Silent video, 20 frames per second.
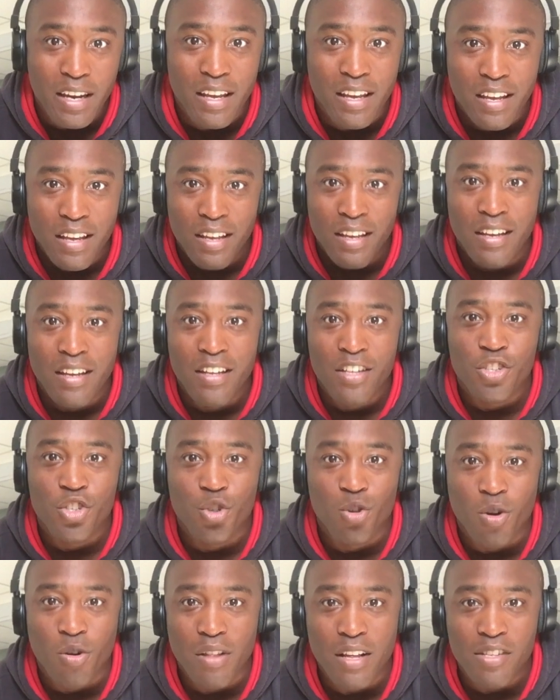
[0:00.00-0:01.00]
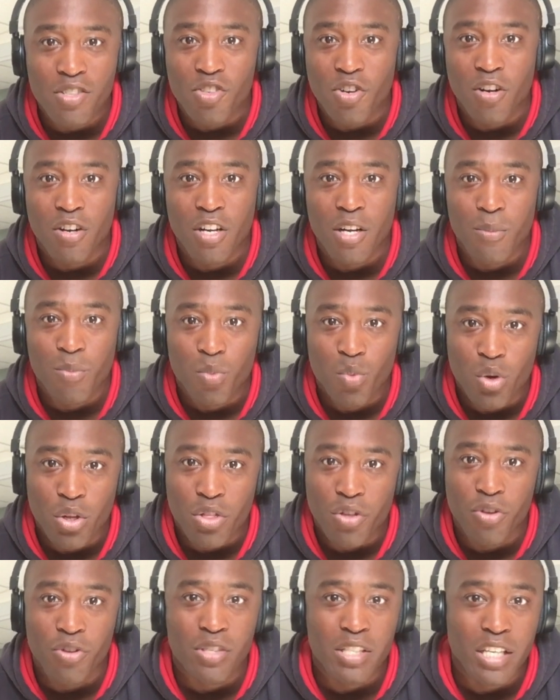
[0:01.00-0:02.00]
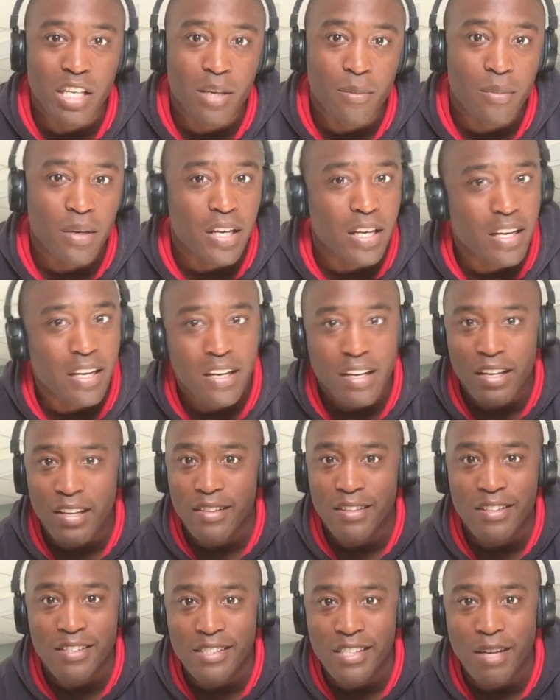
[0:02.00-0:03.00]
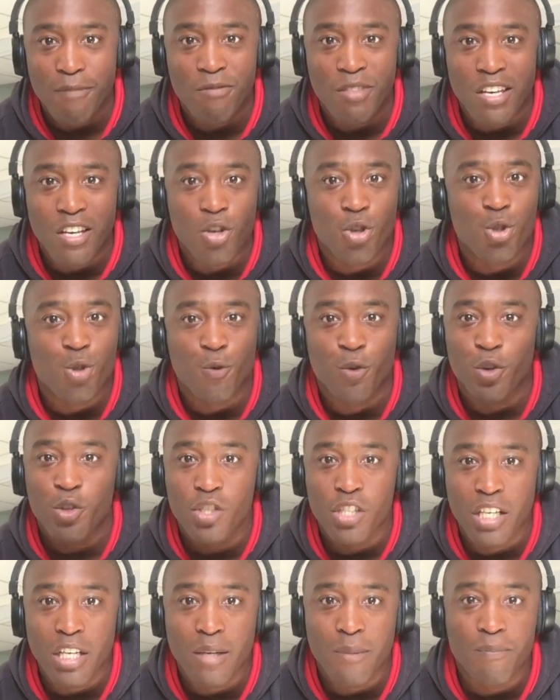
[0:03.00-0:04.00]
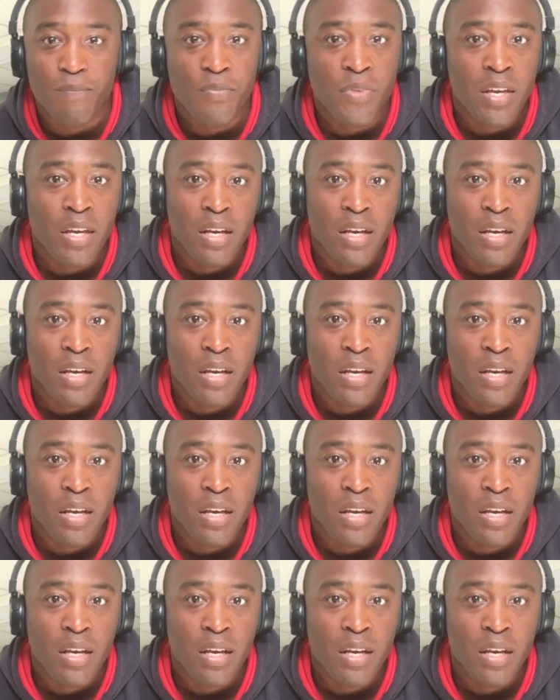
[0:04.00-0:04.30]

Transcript: in to grow that startup with your team. And the same thing goes for your team.